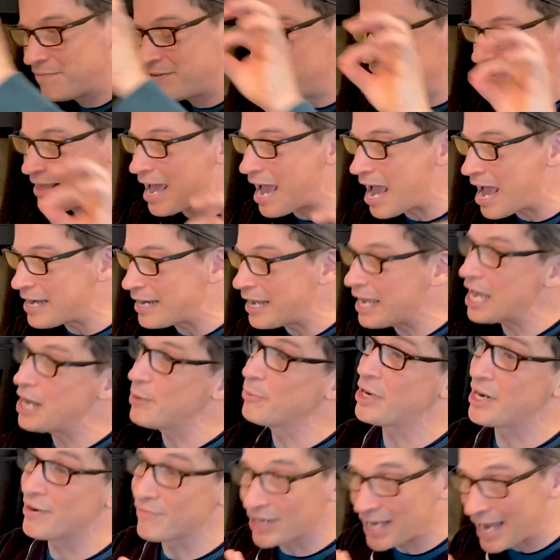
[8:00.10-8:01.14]
to that and
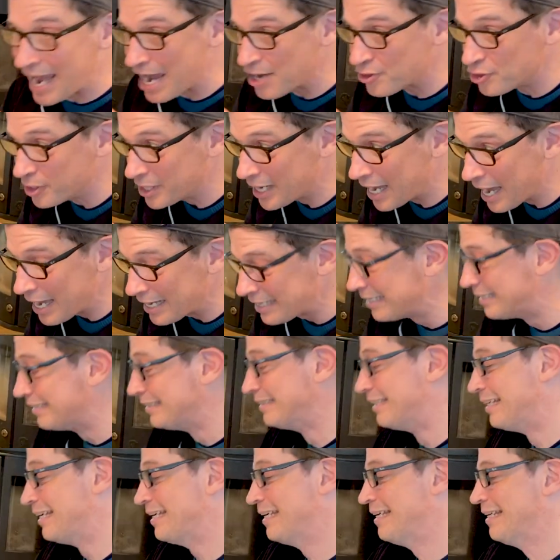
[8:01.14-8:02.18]
whatever cash you got.
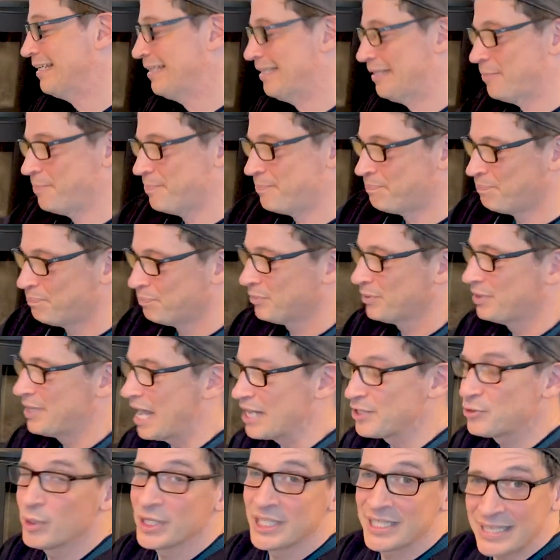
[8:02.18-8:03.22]

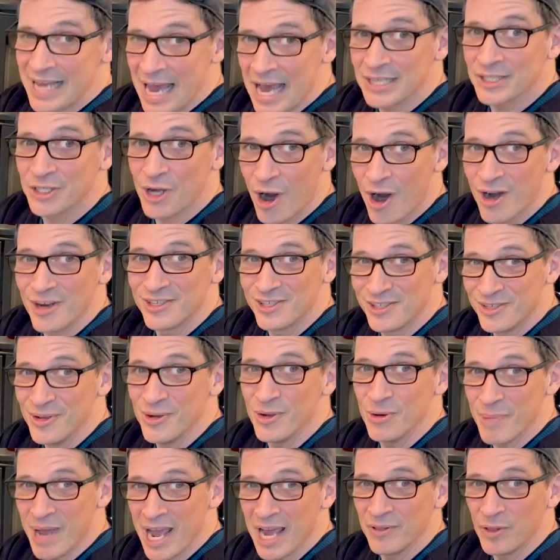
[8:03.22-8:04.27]
That's what SAS cards do,
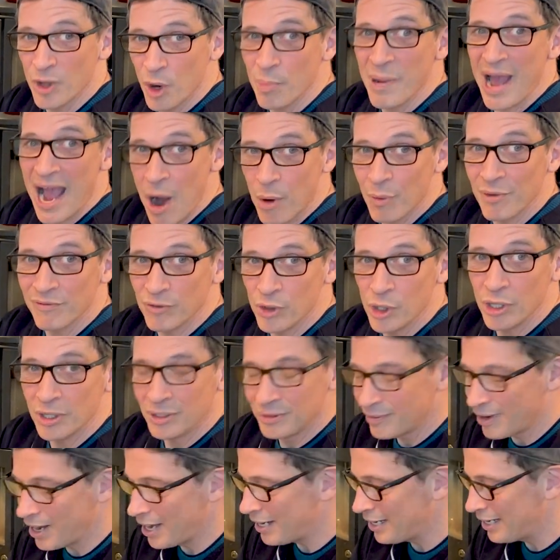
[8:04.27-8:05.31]
man. They're powerful,
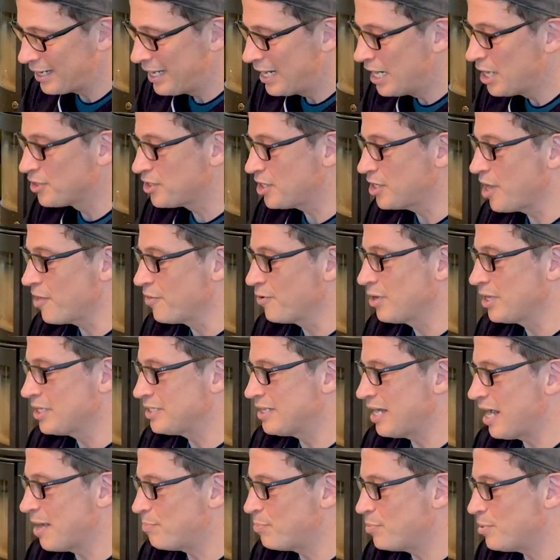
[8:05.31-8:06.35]
right? Here's another
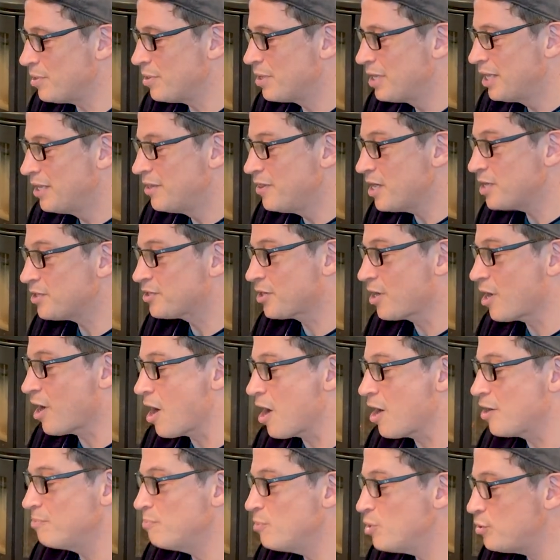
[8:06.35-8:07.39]
example. This
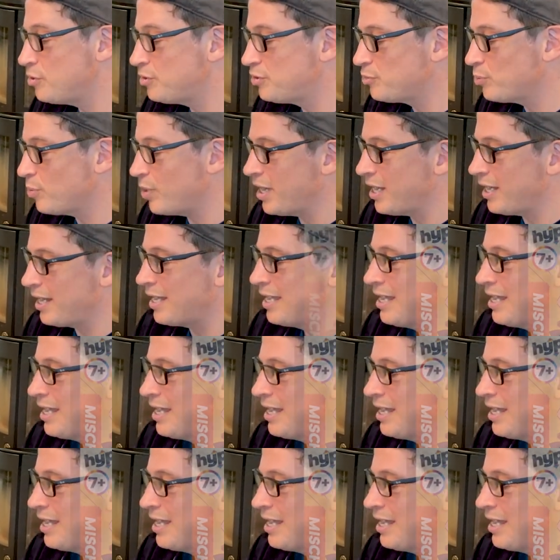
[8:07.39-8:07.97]
card, Mood Swing,